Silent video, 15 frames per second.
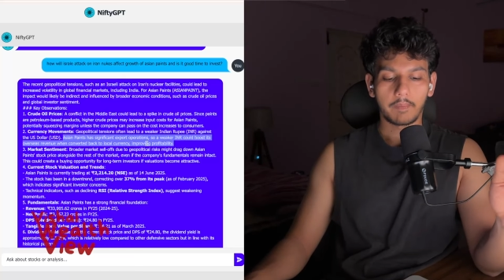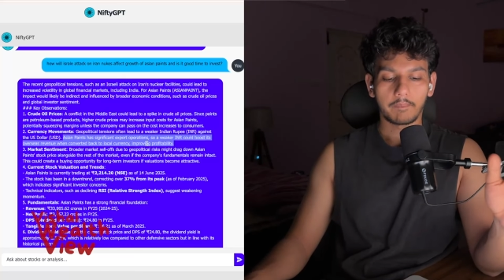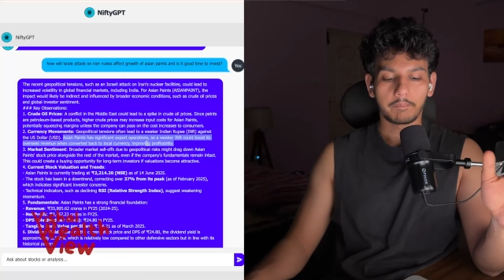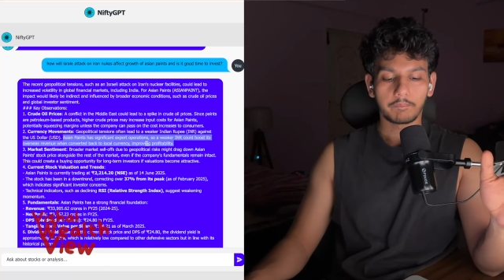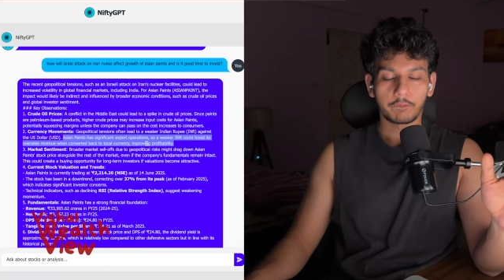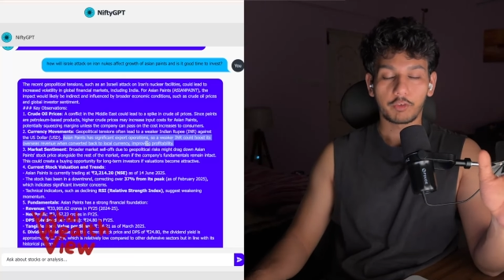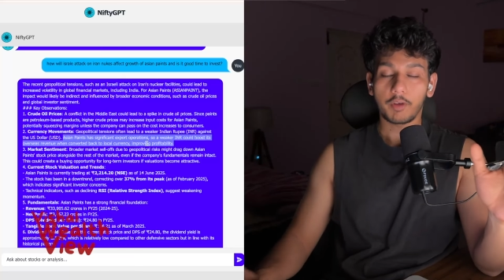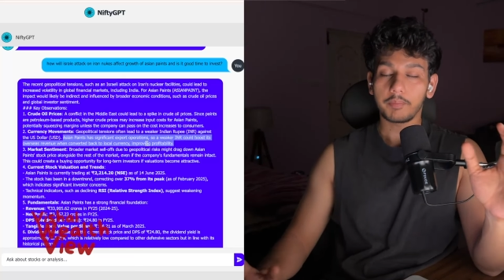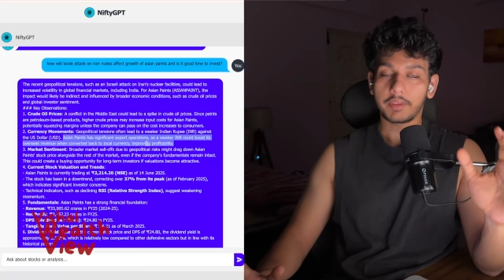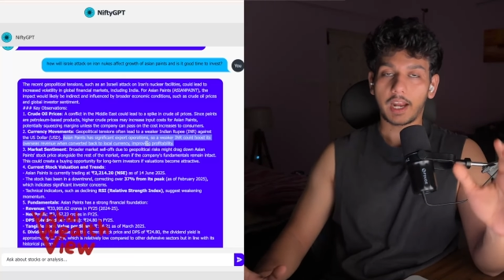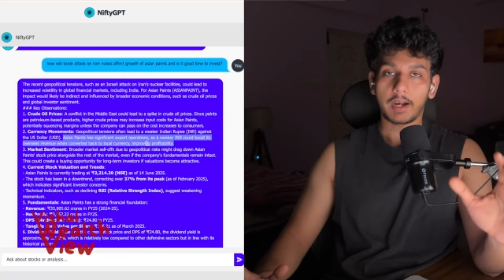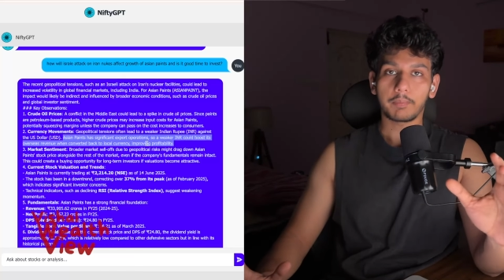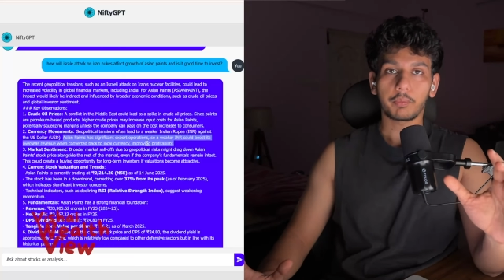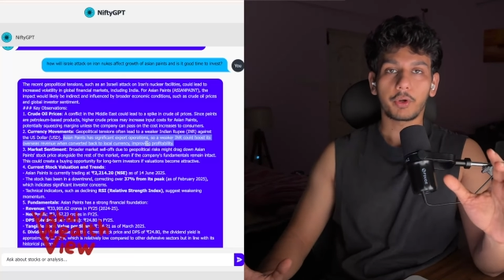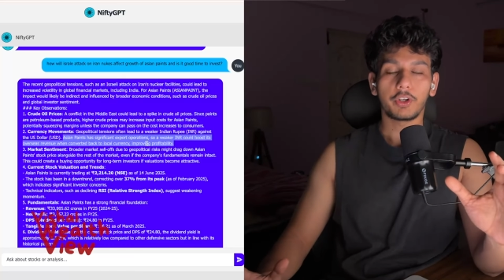from
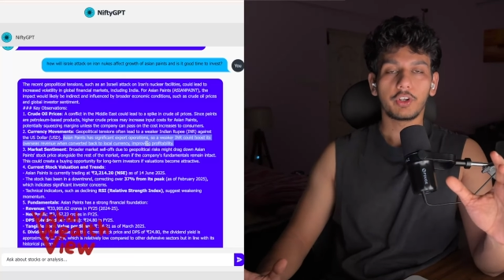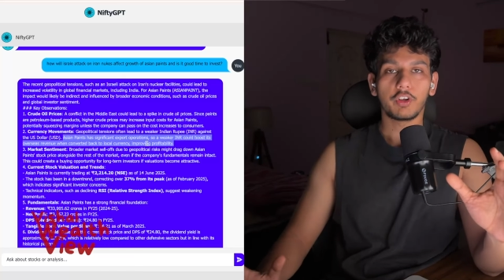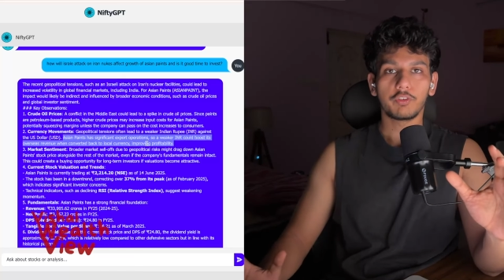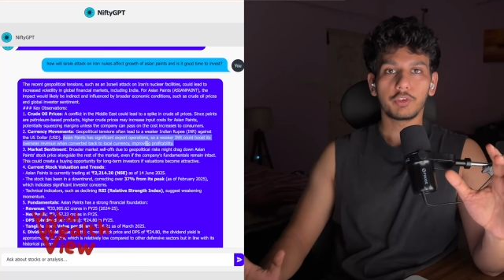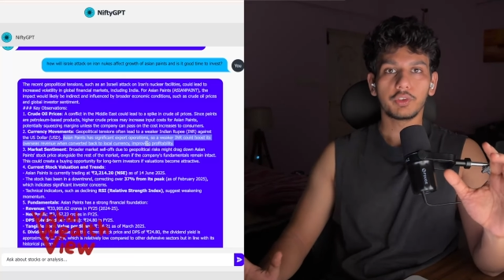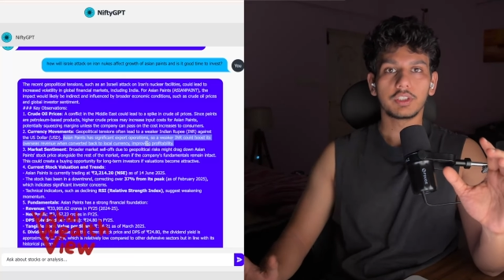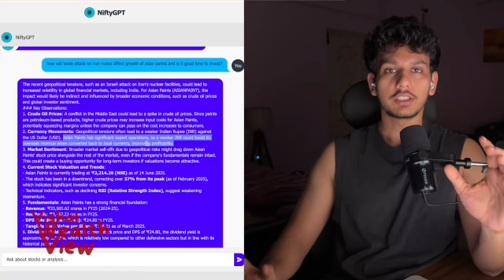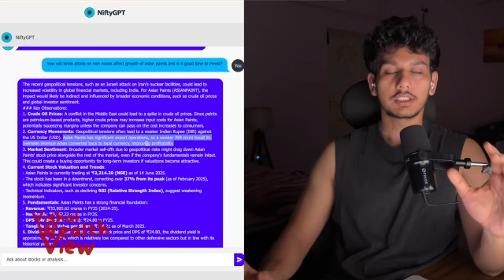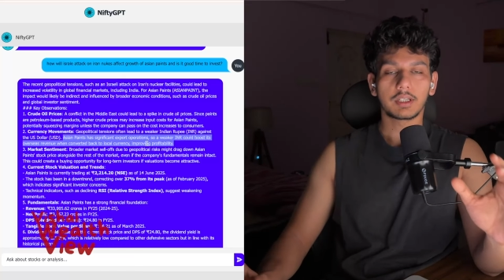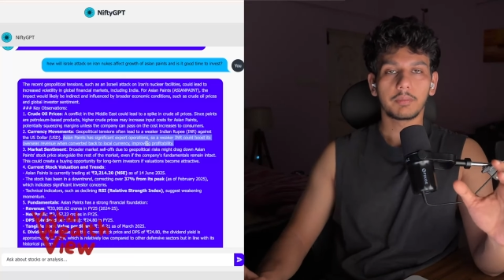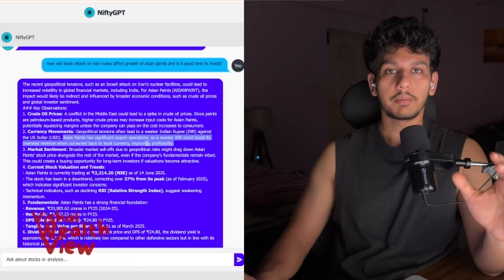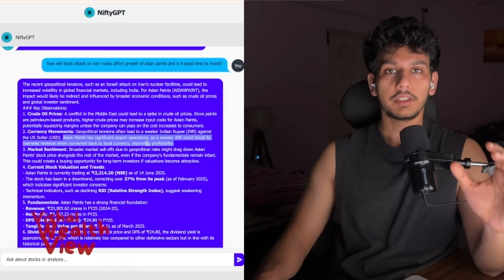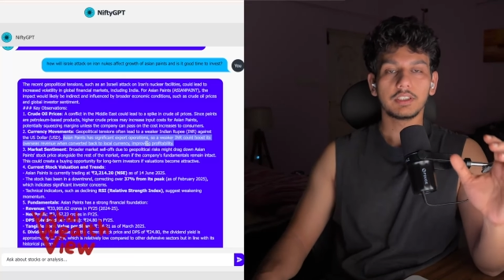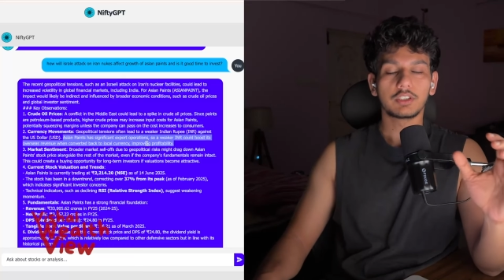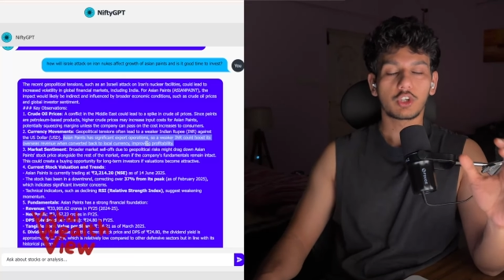that point of view, this
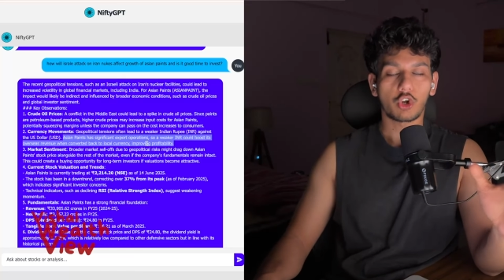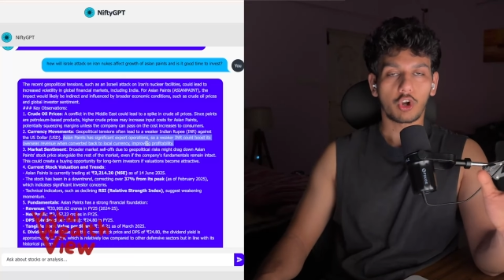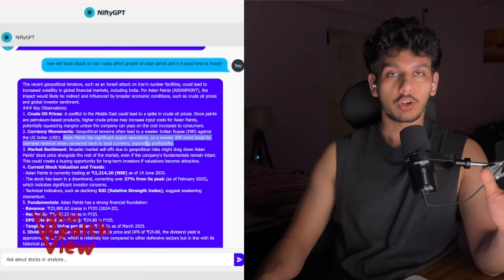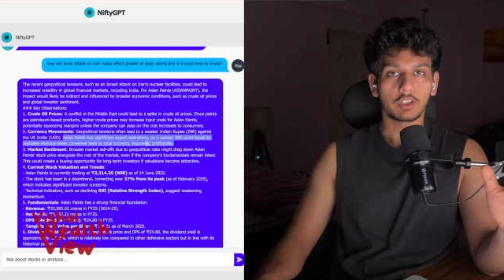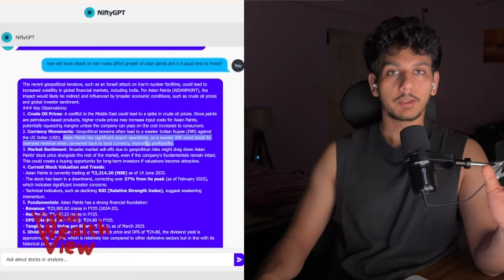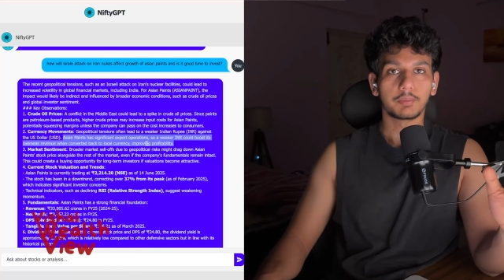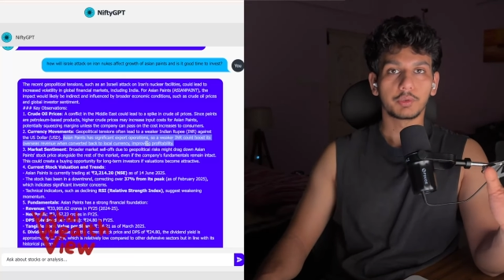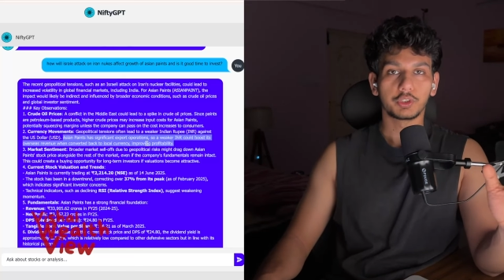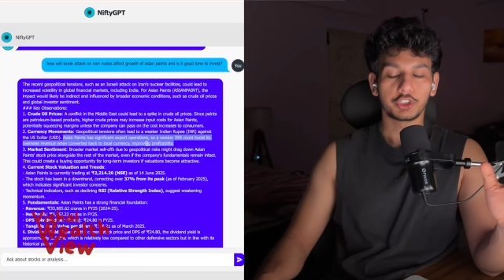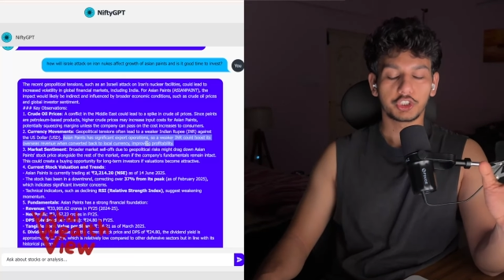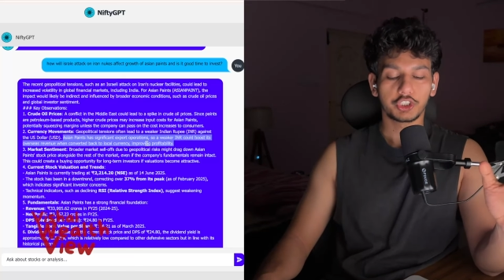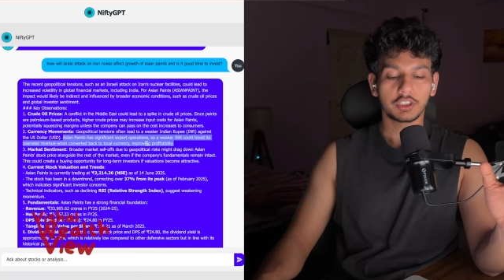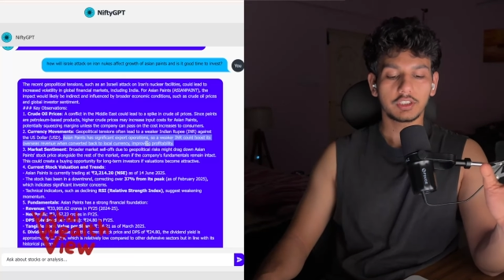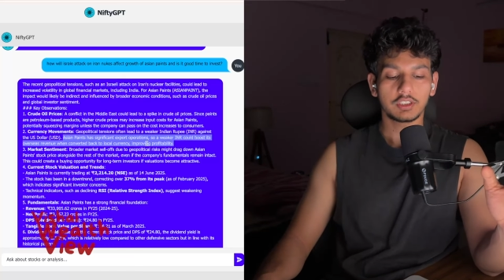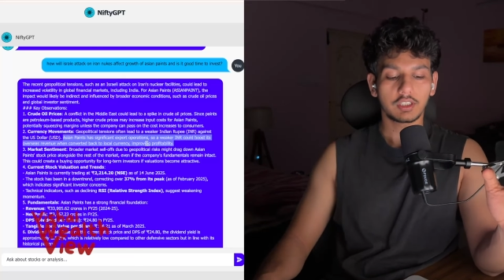company is strongly
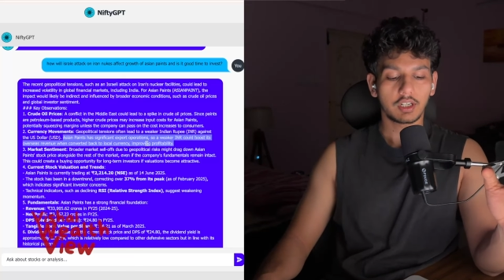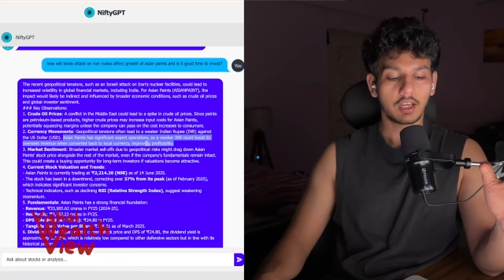positioned.